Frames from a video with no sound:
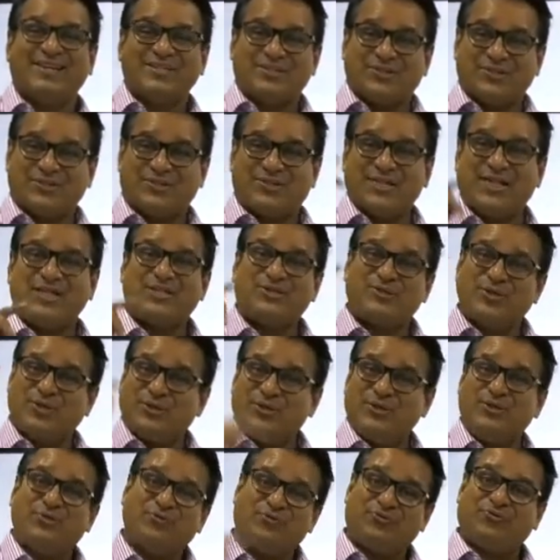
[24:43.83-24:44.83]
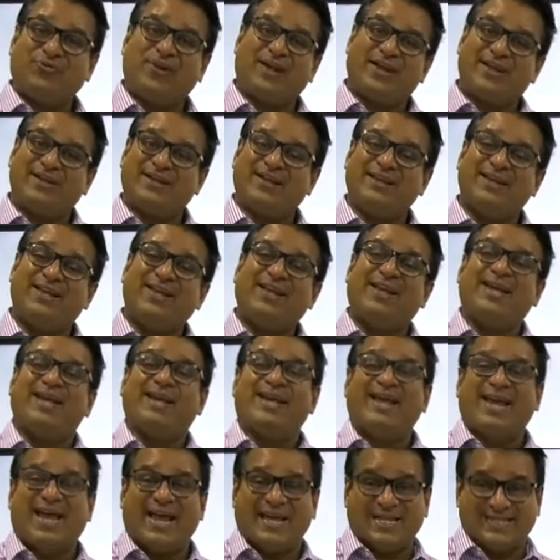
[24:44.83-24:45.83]
So turn to a new friend
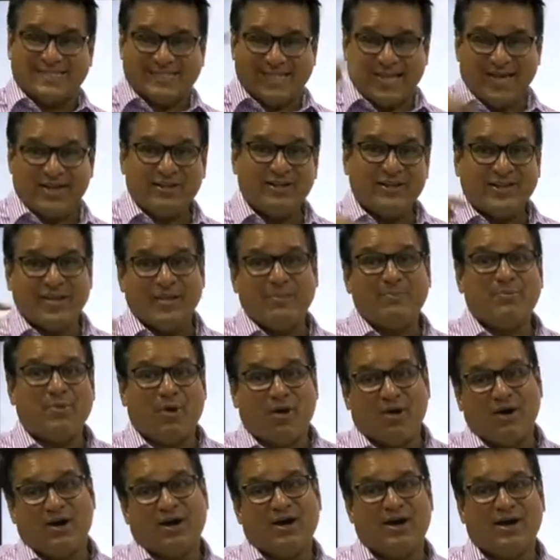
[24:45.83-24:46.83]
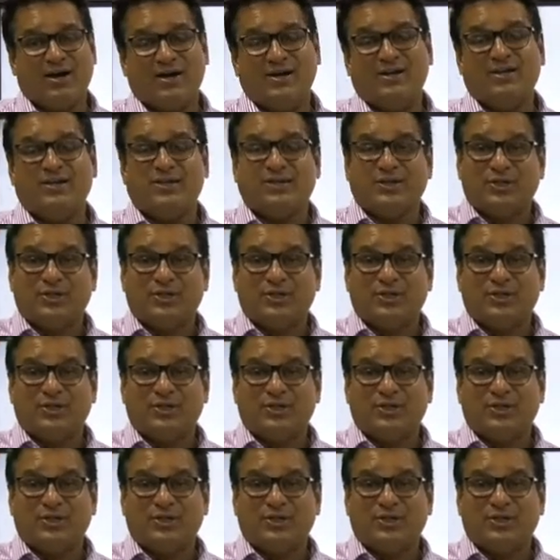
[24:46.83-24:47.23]
and tell him or her